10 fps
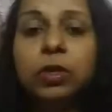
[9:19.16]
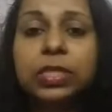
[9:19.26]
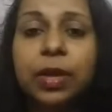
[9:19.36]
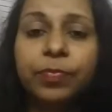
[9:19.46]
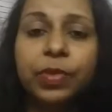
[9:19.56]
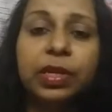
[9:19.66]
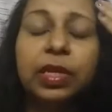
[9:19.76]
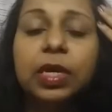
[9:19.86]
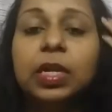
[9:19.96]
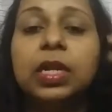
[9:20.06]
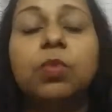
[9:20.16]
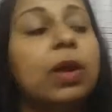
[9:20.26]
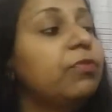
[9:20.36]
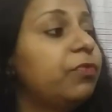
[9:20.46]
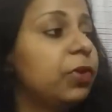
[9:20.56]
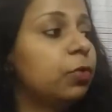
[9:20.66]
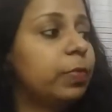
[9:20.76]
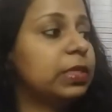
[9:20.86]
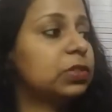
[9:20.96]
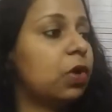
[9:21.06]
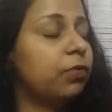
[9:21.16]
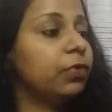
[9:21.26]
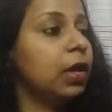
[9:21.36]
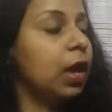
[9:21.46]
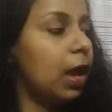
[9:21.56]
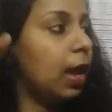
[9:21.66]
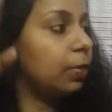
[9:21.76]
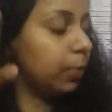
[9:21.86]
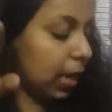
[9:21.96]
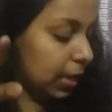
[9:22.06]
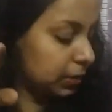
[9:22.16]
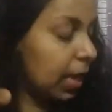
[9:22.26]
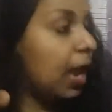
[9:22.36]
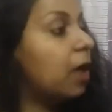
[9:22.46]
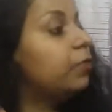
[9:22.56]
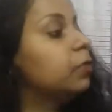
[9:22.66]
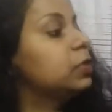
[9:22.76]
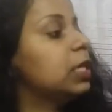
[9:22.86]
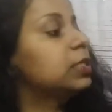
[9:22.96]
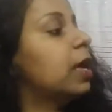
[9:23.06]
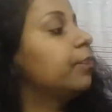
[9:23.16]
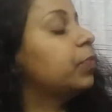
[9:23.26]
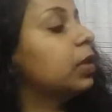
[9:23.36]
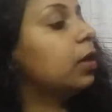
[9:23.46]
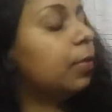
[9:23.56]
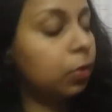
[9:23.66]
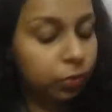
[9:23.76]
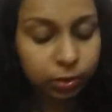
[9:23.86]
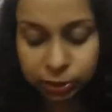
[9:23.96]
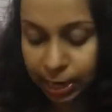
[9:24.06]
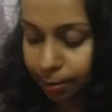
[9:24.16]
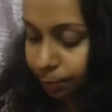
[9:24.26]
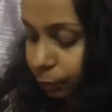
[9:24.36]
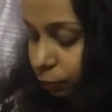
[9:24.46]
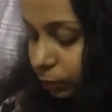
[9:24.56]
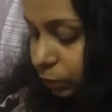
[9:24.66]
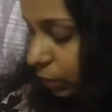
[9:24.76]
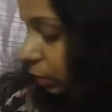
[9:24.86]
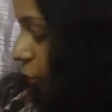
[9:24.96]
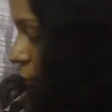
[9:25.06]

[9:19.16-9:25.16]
or something, nearly 150 rupees off. And guys, I have to say something about the shampoo which I